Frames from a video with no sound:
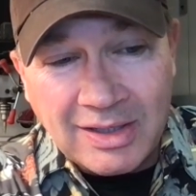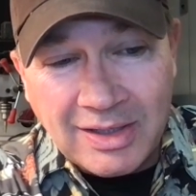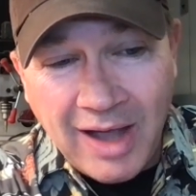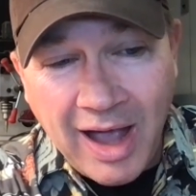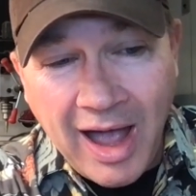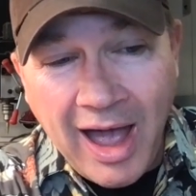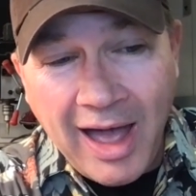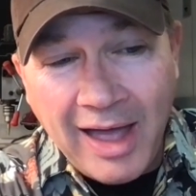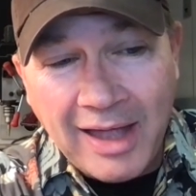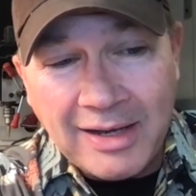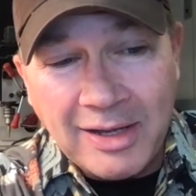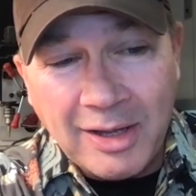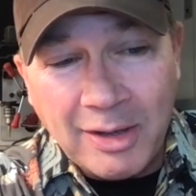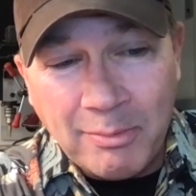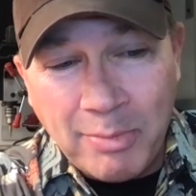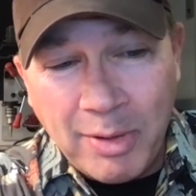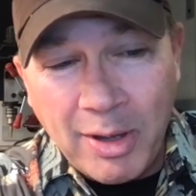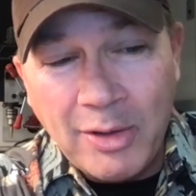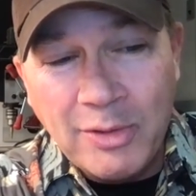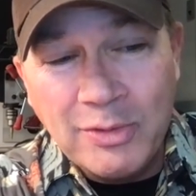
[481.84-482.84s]
God
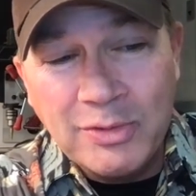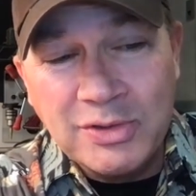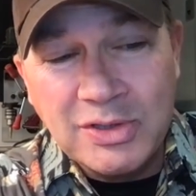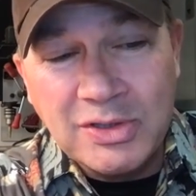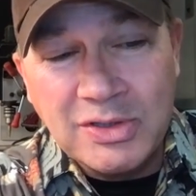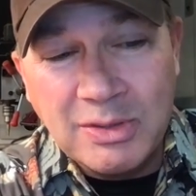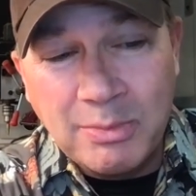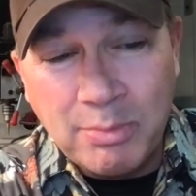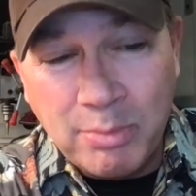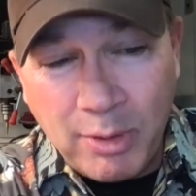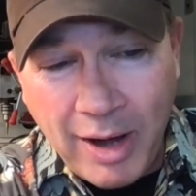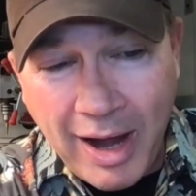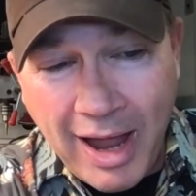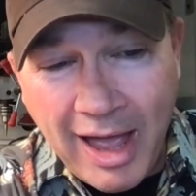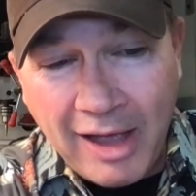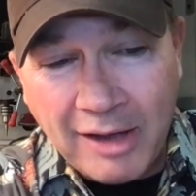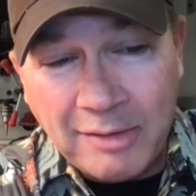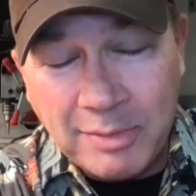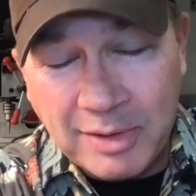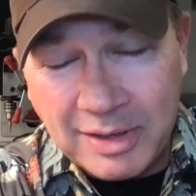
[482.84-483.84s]
opposes the
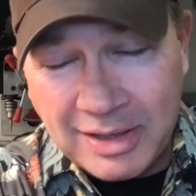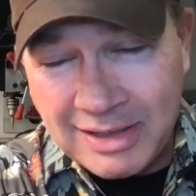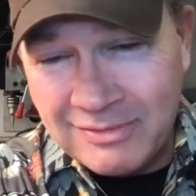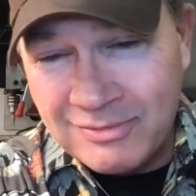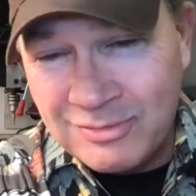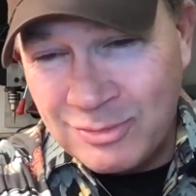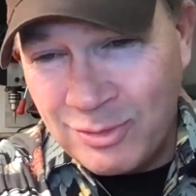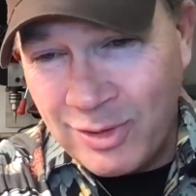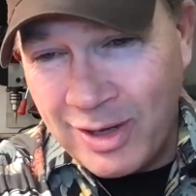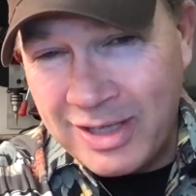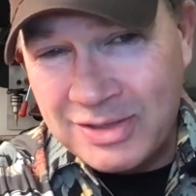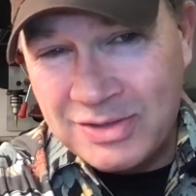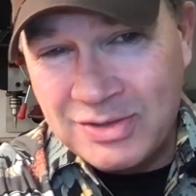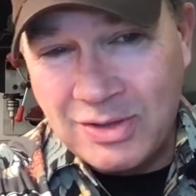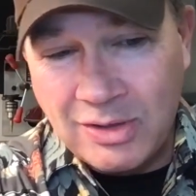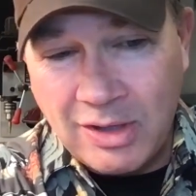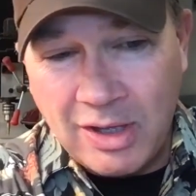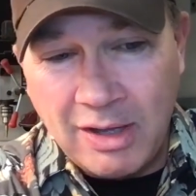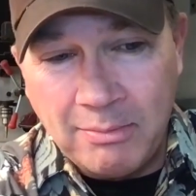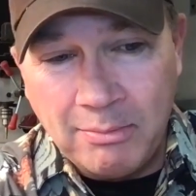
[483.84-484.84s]
proud but gives grace
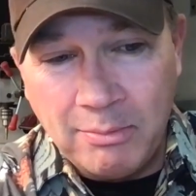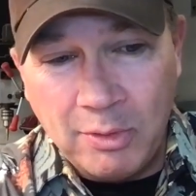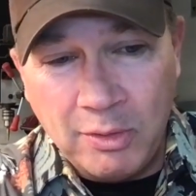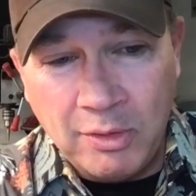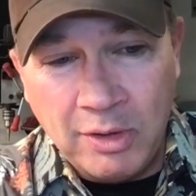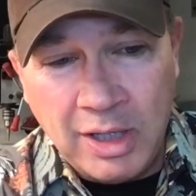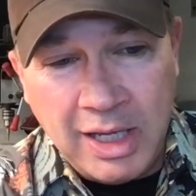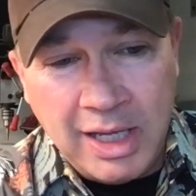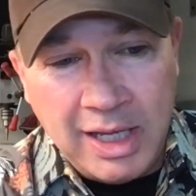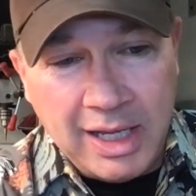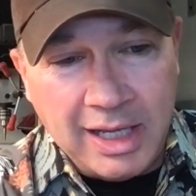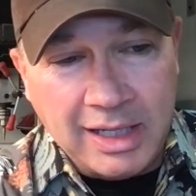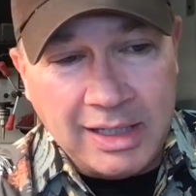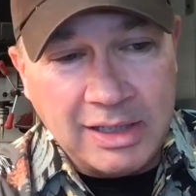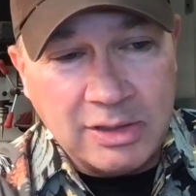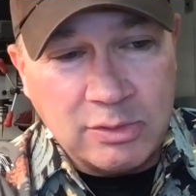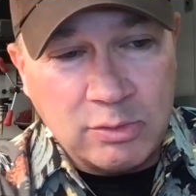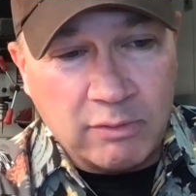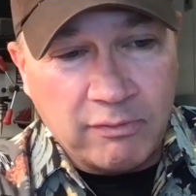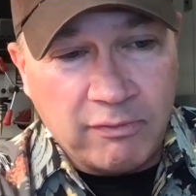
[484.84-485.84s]
to the humble, and
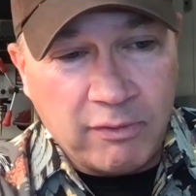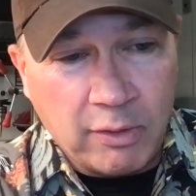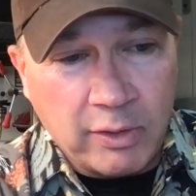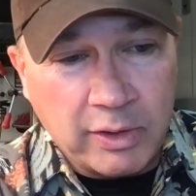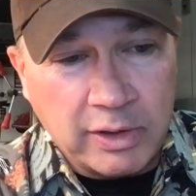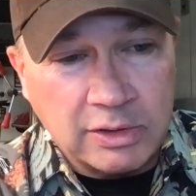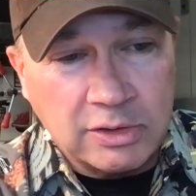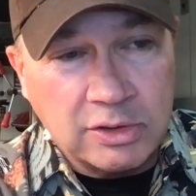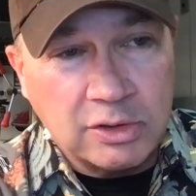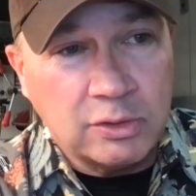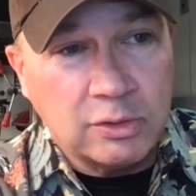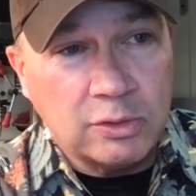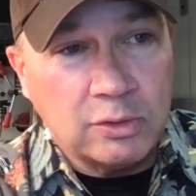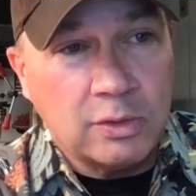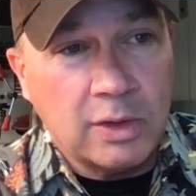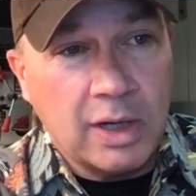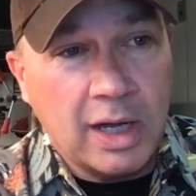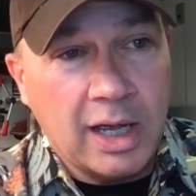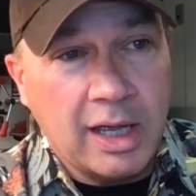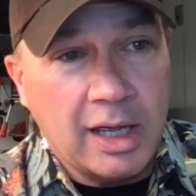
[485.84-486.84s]
He's referring
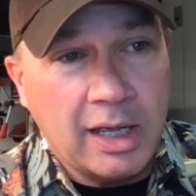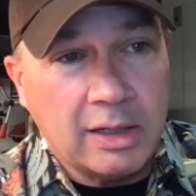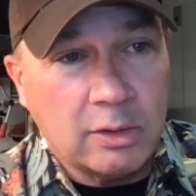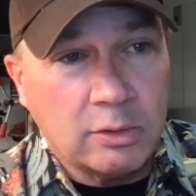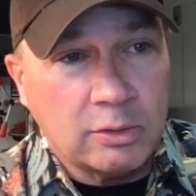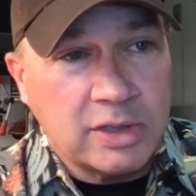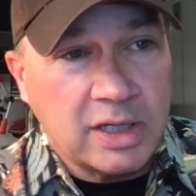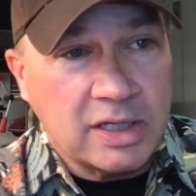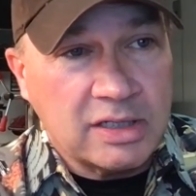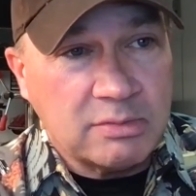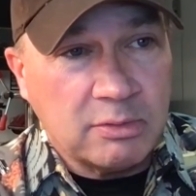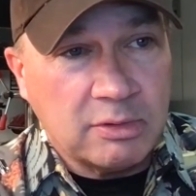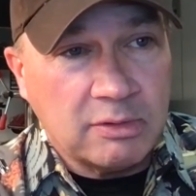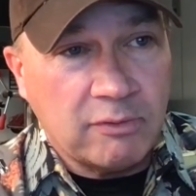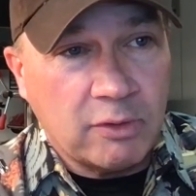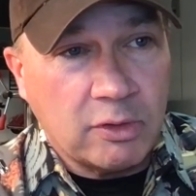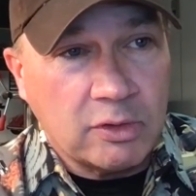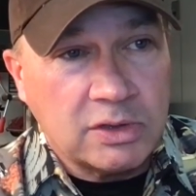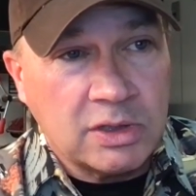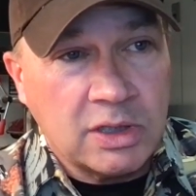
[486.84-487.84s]
to uh, an Old
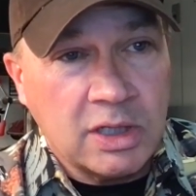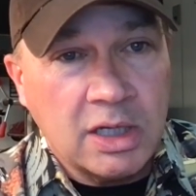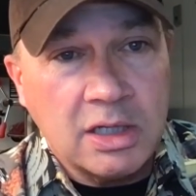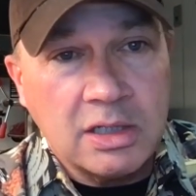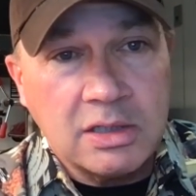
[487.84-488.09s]
Testament verse.